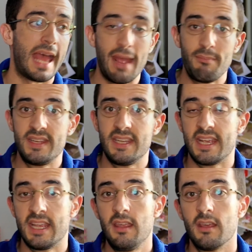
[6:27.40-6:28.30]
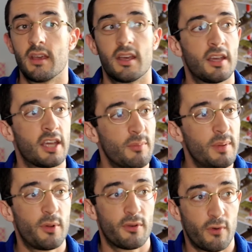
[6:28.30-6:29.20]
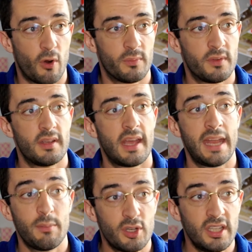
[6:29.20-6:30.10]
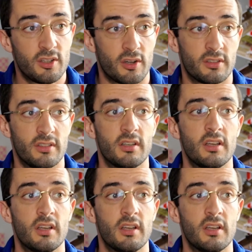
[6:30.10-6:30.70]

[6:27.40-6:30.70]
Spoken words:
MDA can be performed and monitored